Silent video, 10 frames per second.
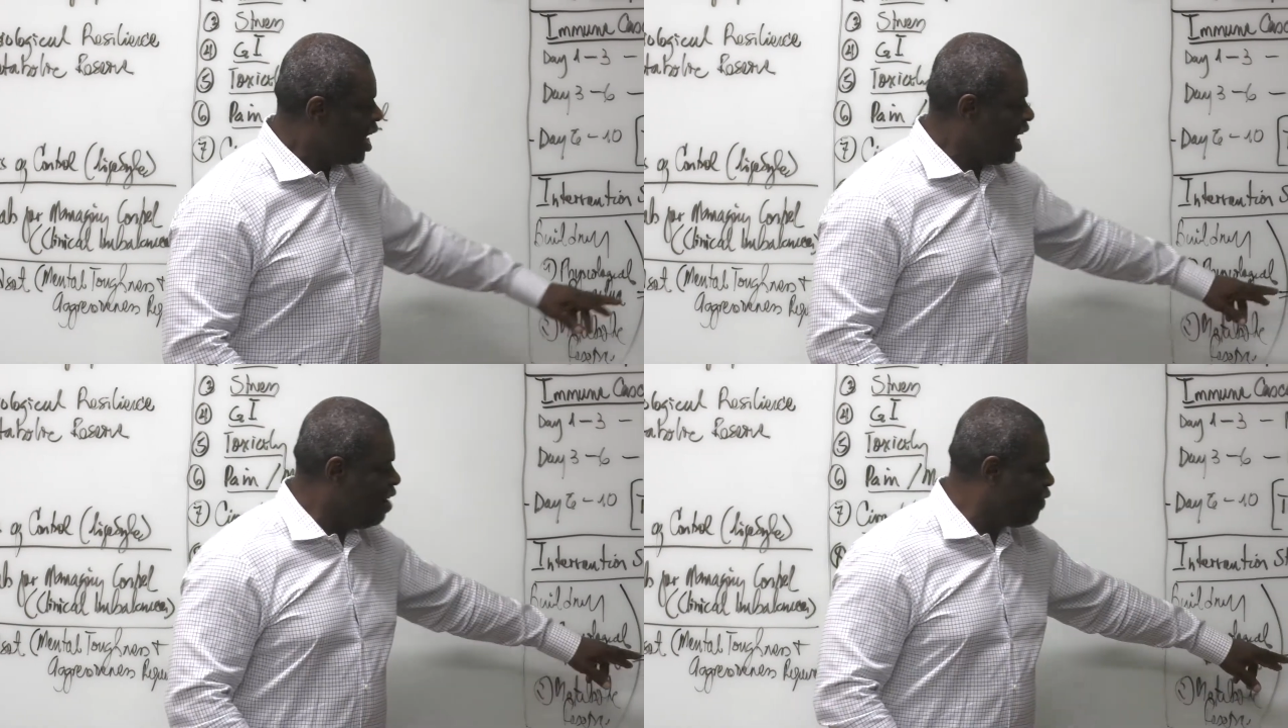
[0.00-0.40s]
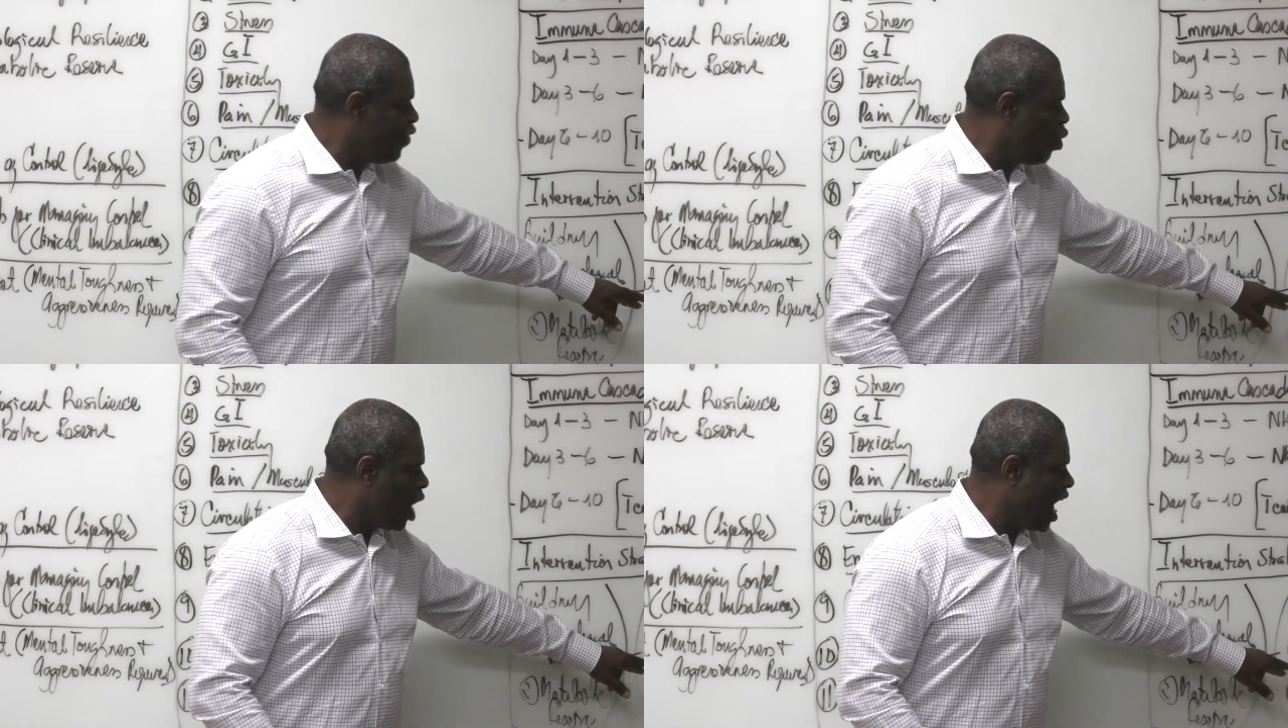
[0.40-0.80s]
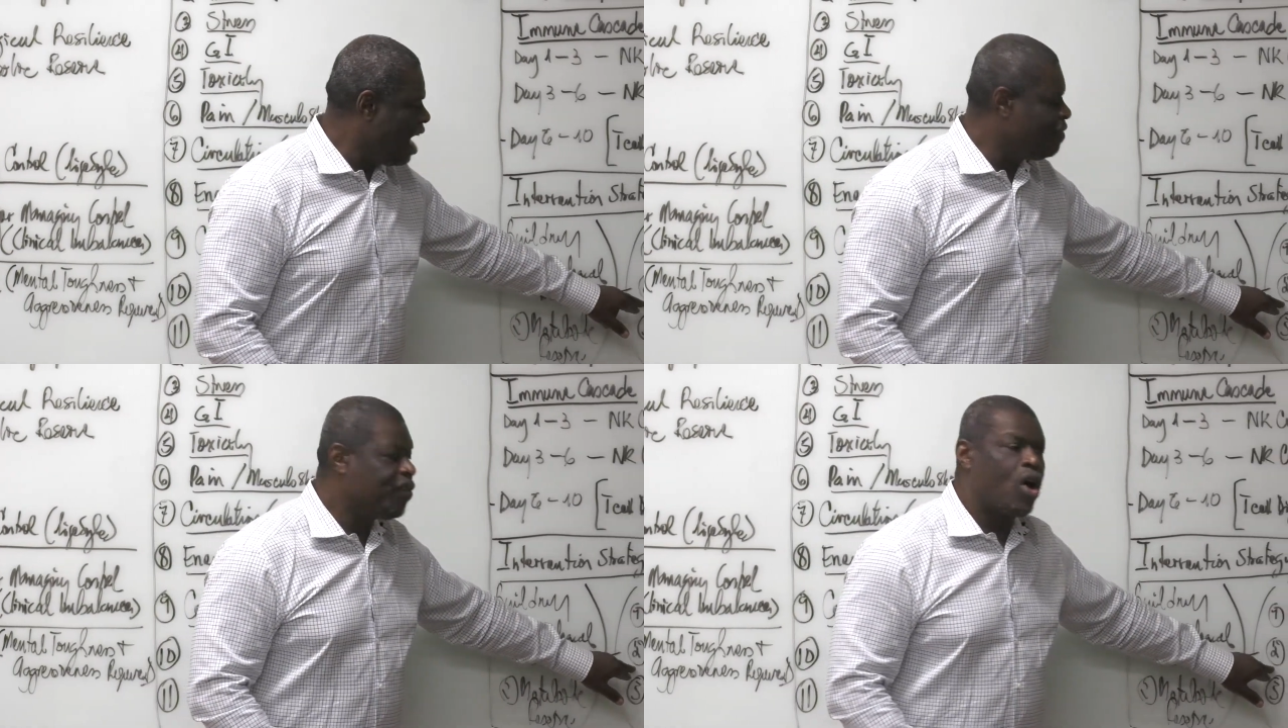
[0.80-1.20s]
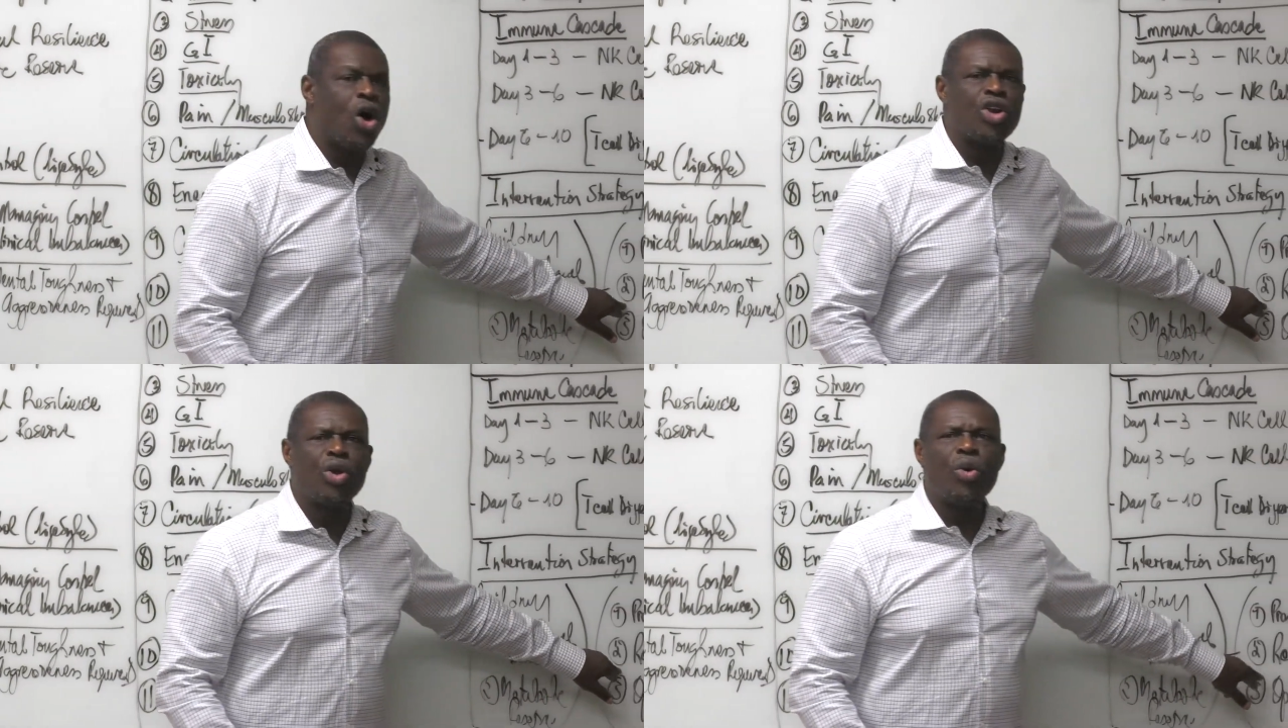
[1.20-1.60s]
If you have
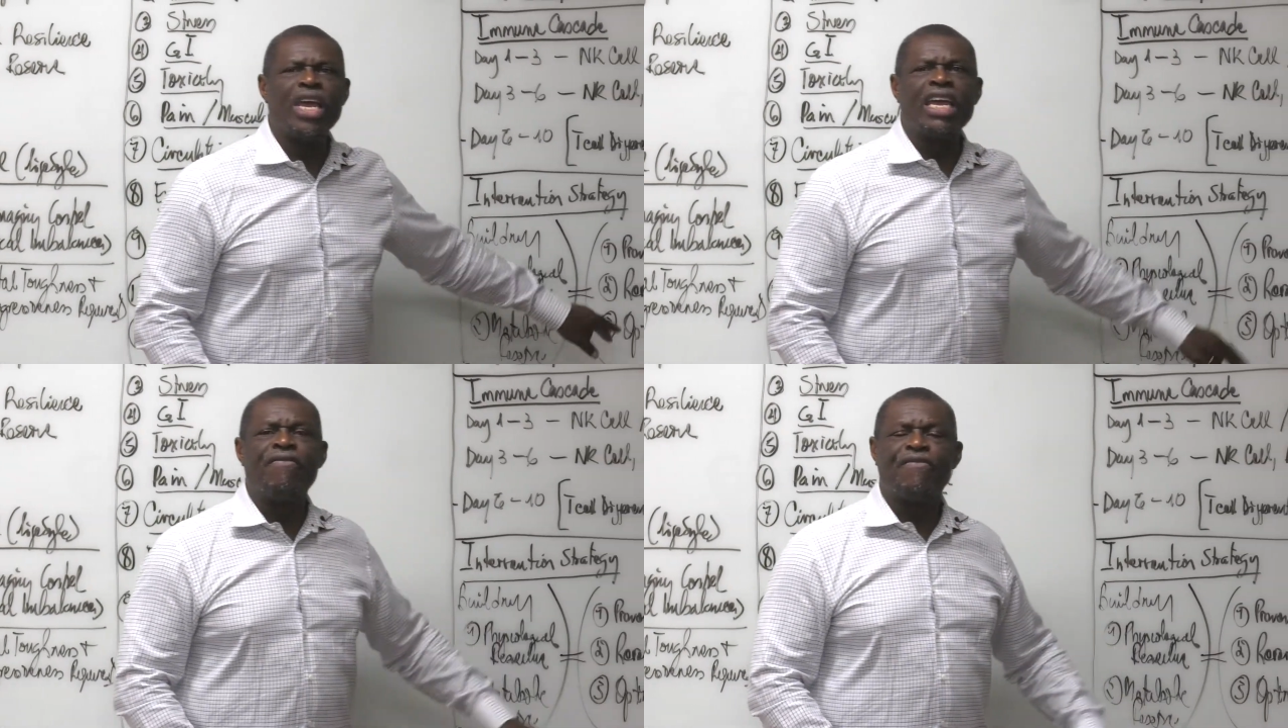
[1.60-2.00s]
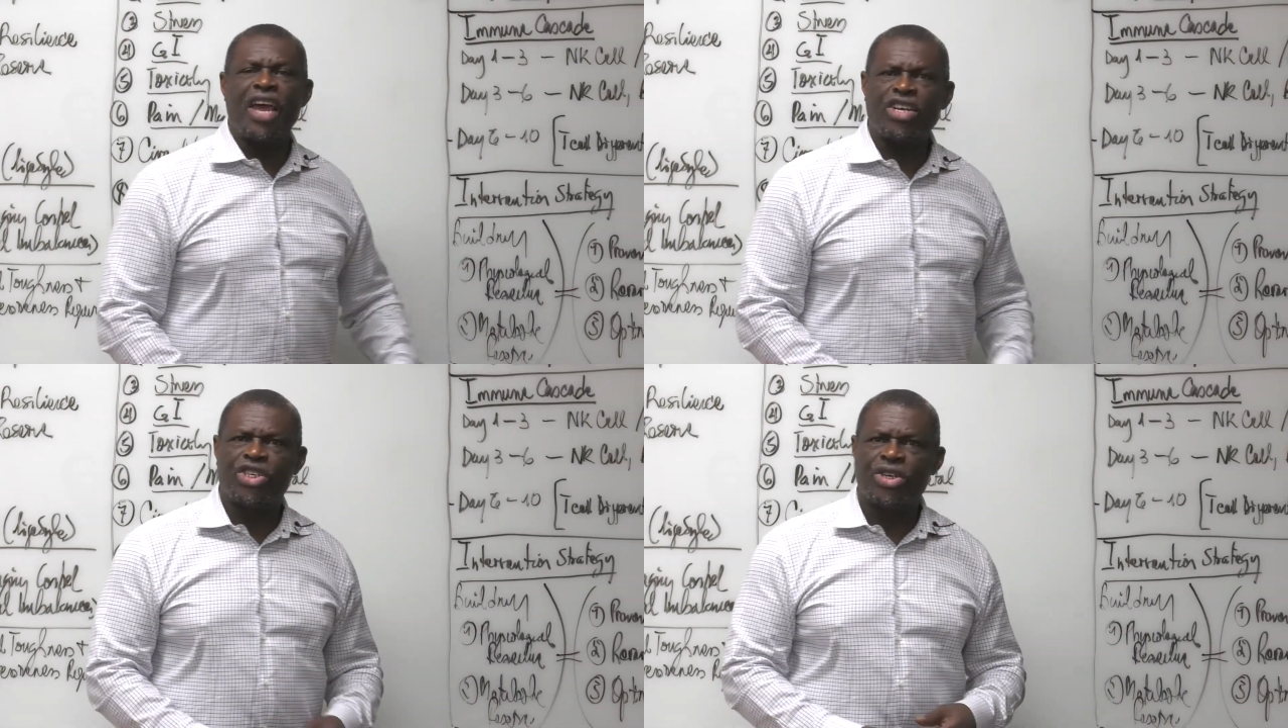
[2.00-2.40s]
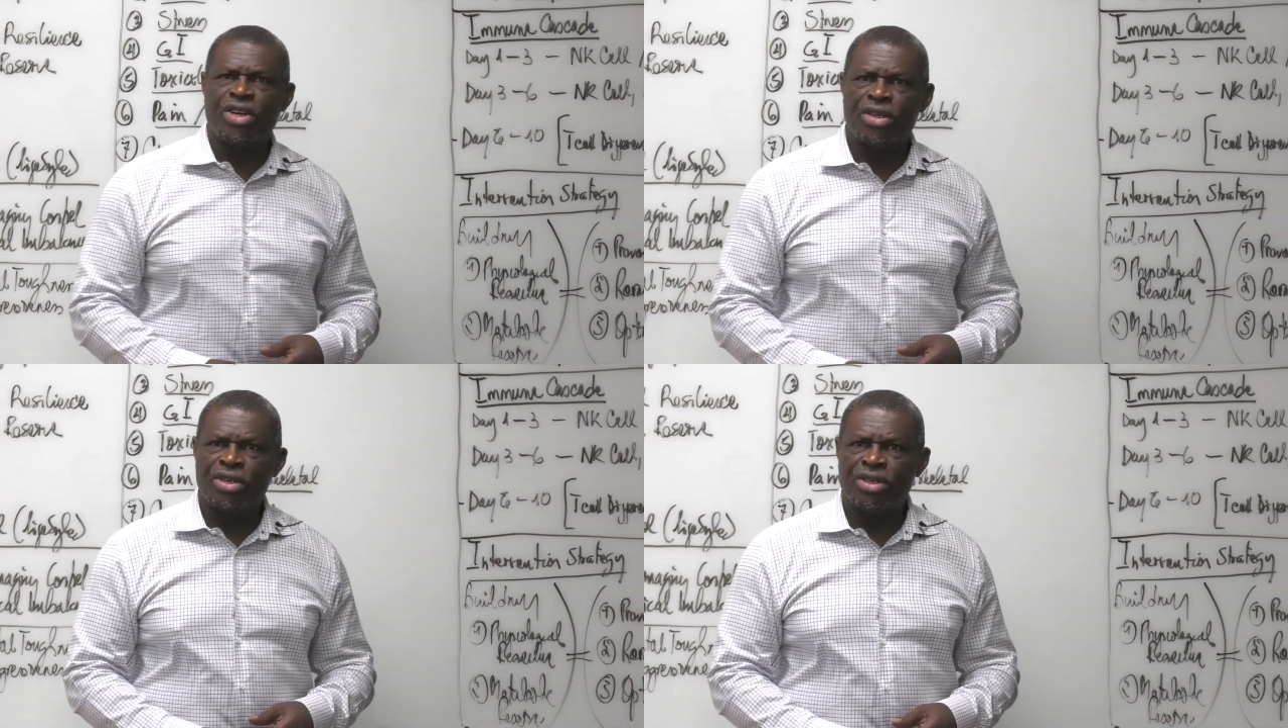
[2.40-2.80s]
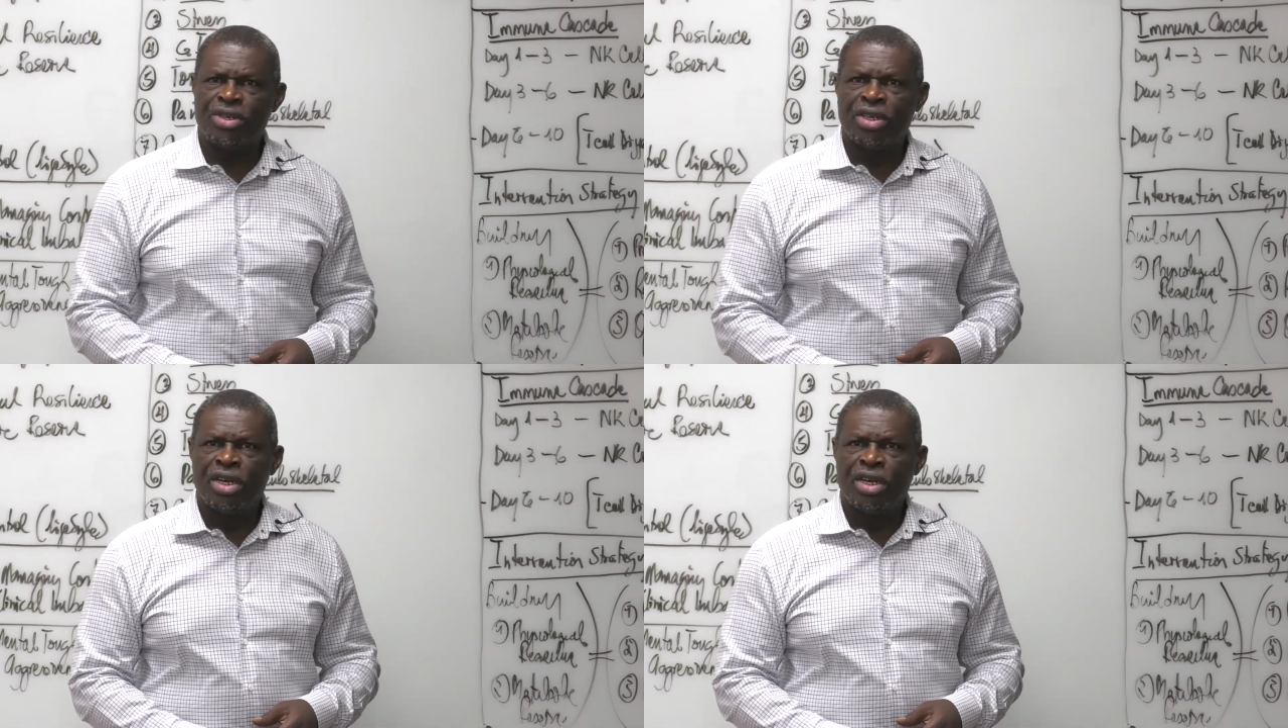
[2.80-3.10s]
ongoing infections